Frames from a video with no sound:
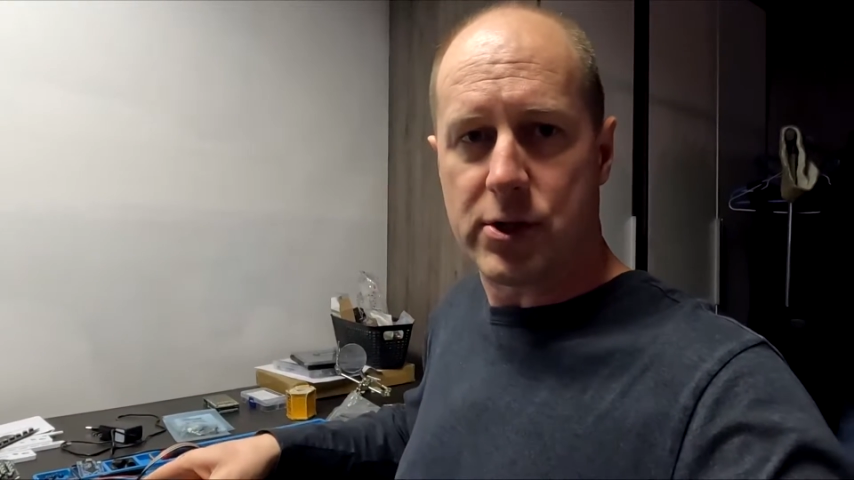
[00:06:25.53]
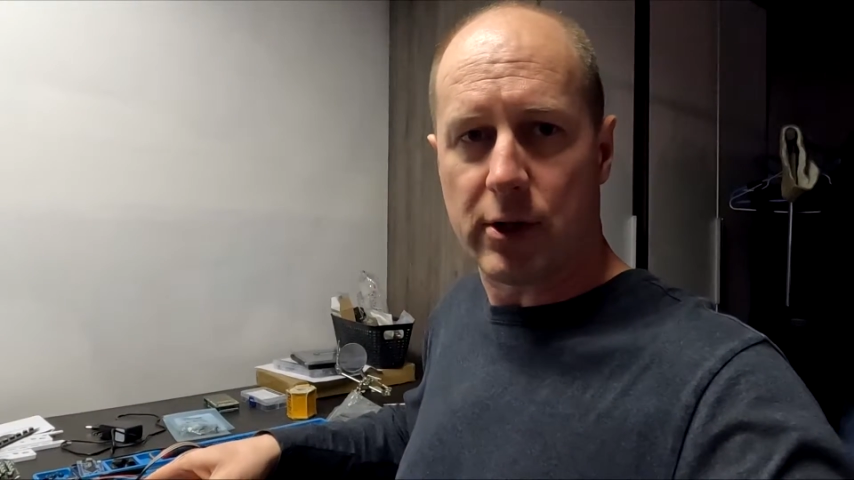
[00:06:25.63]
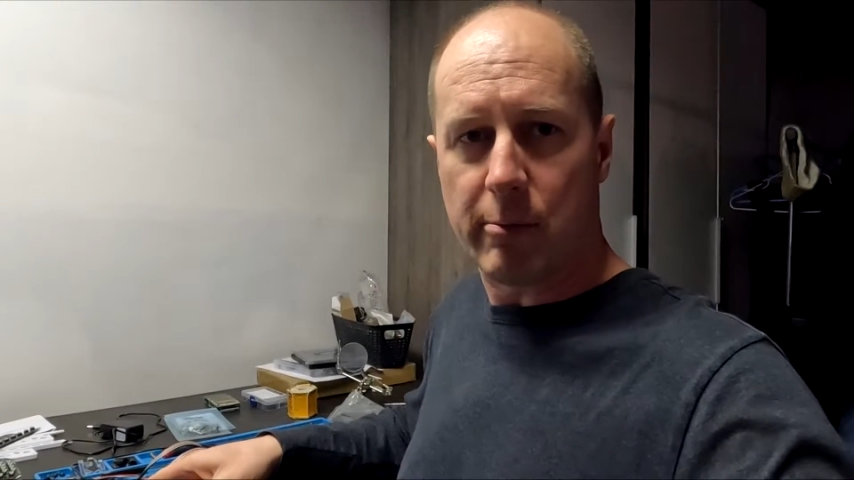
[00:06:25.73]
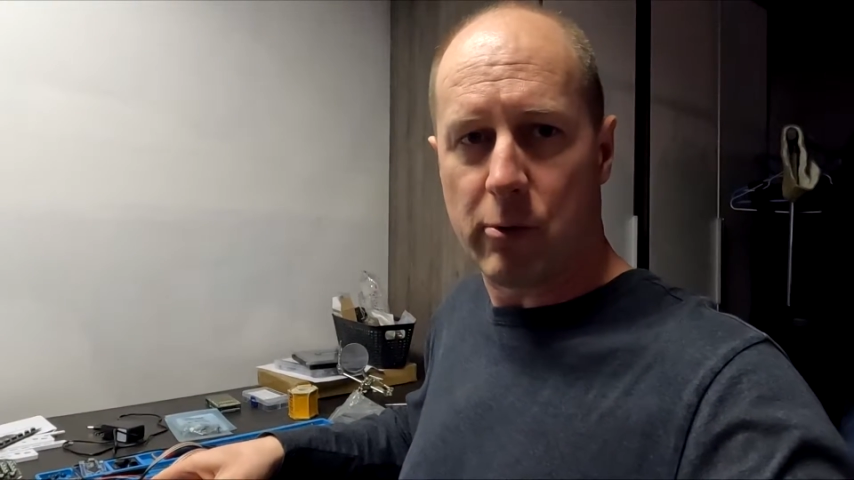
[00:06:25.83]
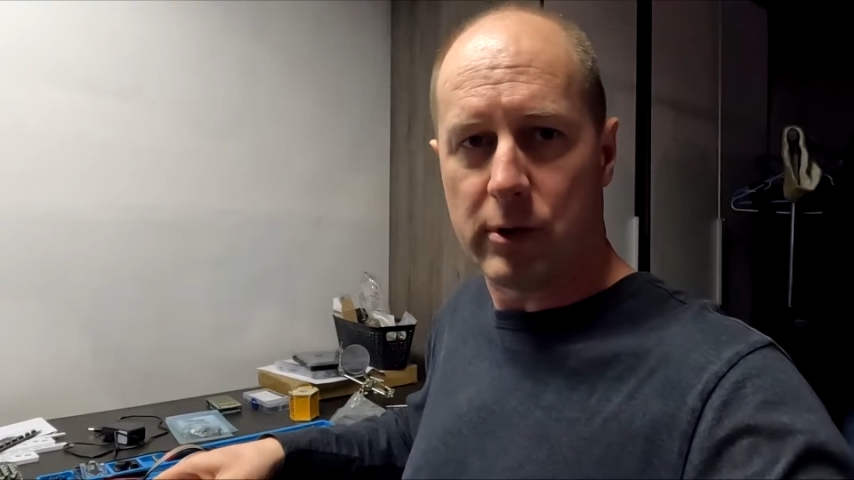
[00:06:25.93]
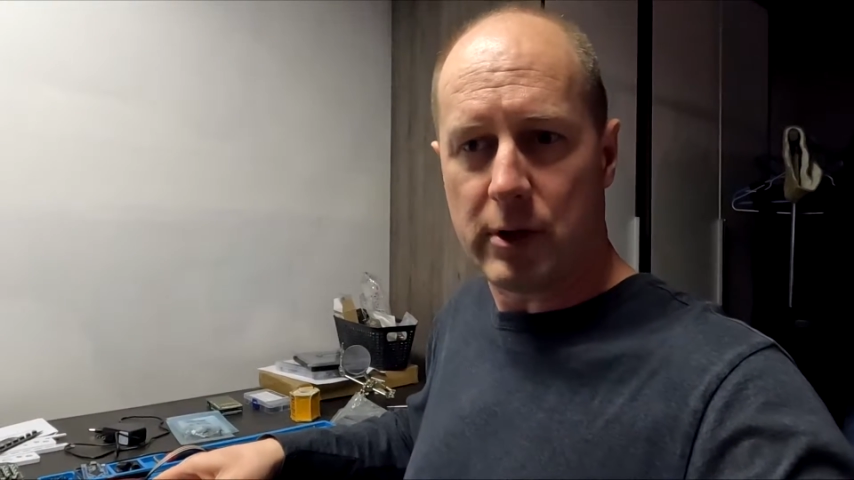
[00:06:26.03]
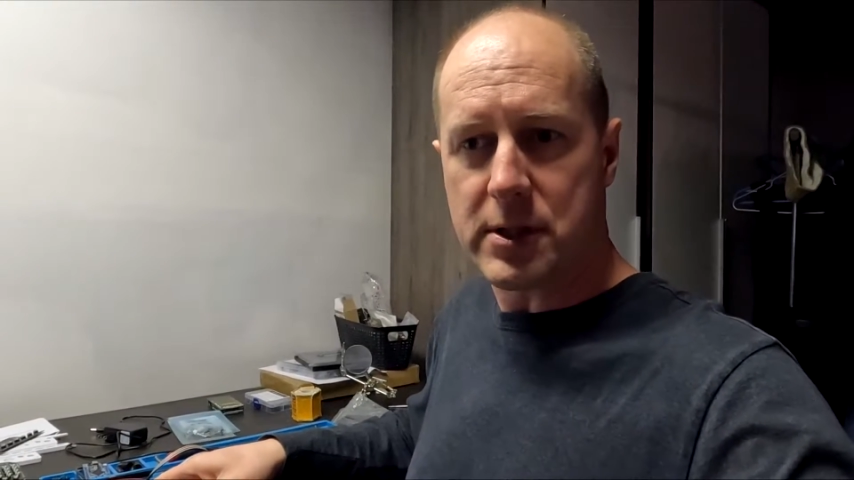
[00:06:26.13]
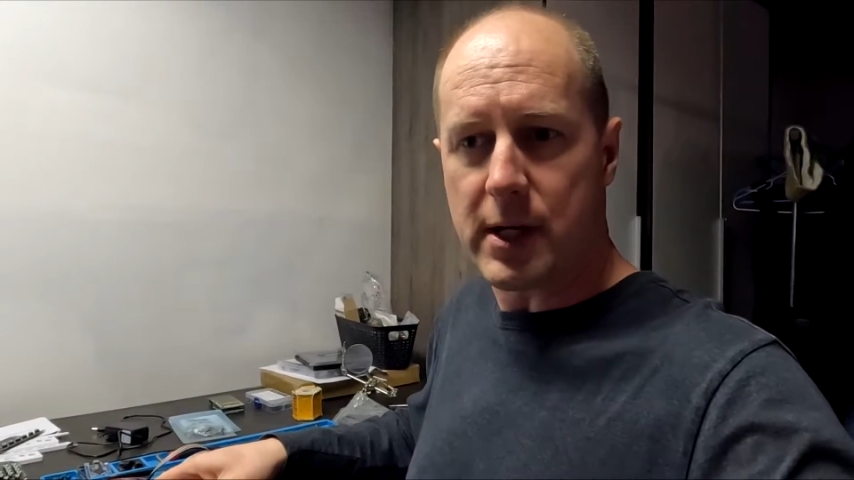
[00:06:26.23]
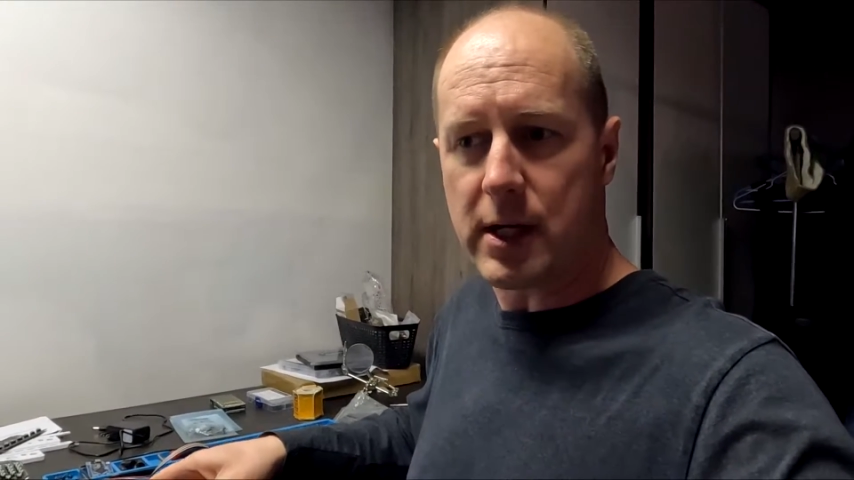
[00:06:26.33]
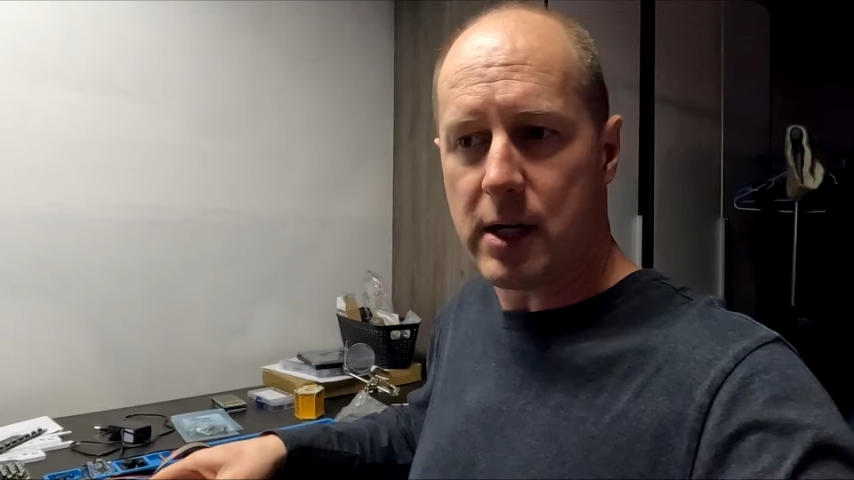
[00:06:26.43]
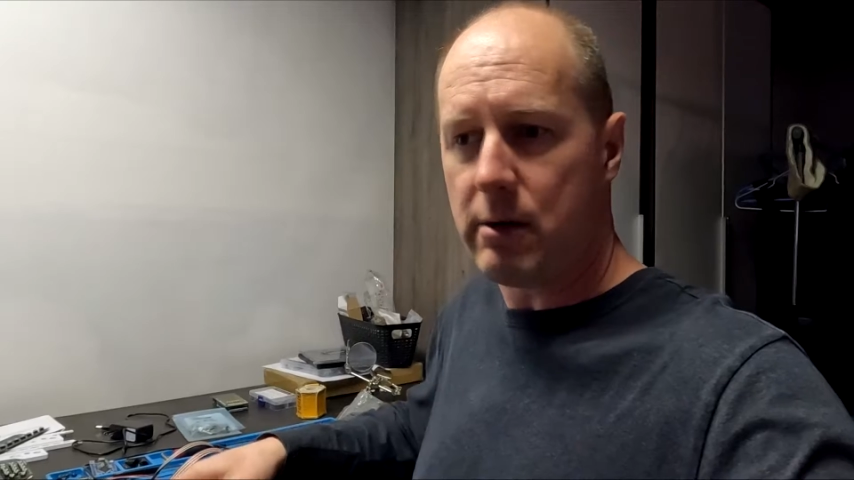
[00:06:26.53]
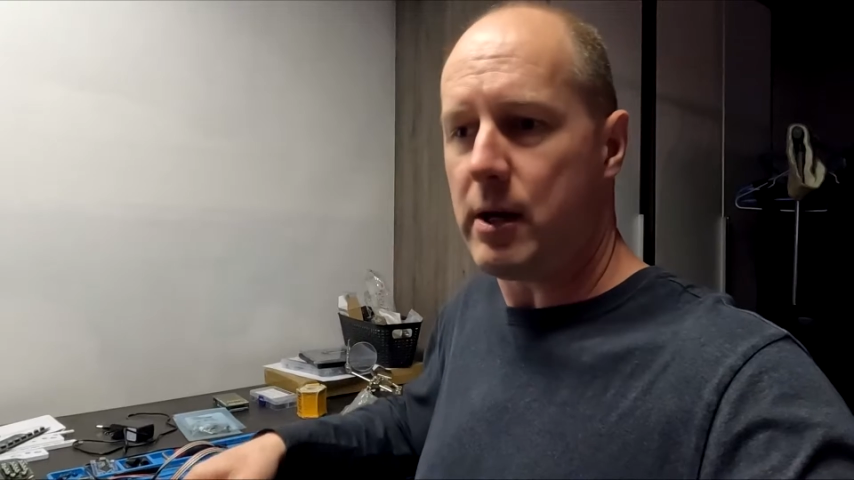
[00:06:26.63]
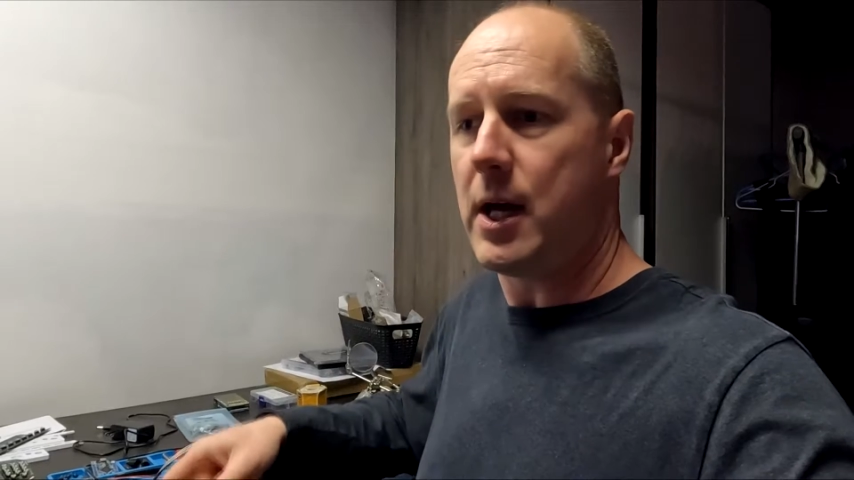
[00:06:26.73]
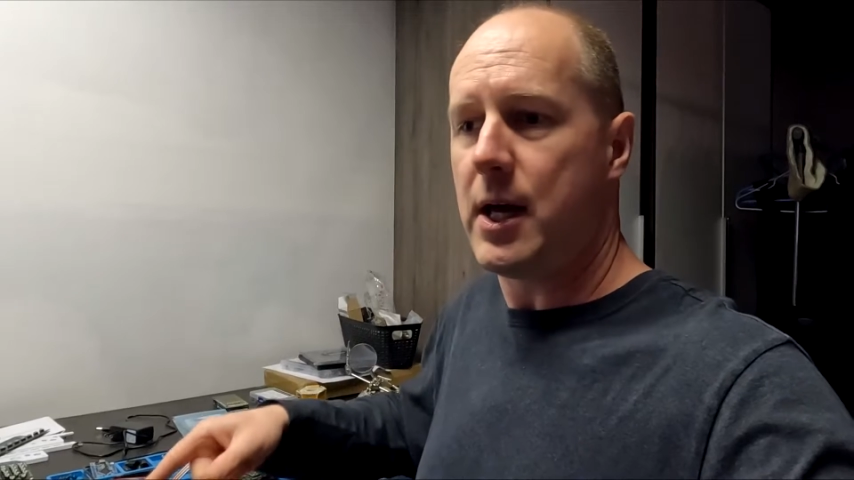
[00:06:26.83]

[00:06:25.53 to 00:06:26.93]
circuit board looks like here,